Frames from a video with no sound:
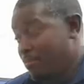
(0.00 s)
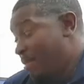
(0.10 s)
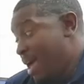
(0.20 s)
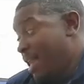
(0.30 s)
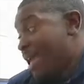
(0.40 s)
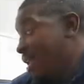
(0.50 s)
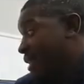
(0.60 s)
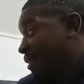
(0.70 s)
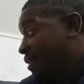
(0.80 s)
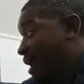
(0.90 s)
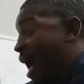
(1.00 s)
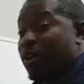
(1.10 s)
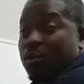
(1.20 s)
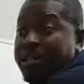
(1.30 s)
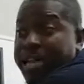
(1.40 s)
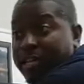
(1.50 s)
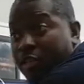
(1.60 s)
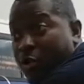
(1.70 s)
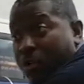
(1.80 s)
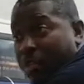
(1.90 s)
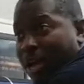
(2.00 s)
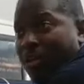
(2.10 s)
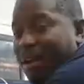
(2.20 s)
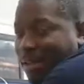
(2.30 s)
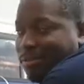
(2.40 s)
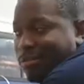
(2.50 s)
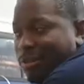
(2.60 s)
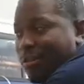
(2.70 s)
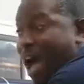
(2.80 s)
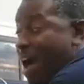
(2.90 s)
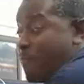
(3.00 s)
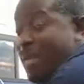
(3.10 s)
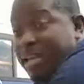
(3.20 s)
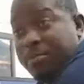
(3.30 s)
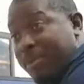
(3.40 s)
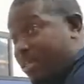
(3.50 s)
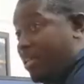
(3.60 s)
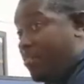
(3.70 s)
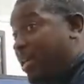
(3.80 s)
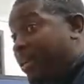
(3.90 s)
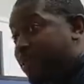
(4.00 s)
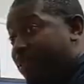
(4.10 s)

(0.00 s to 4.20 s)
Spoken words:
And I don't need to do it, so I don't. It's been done to me.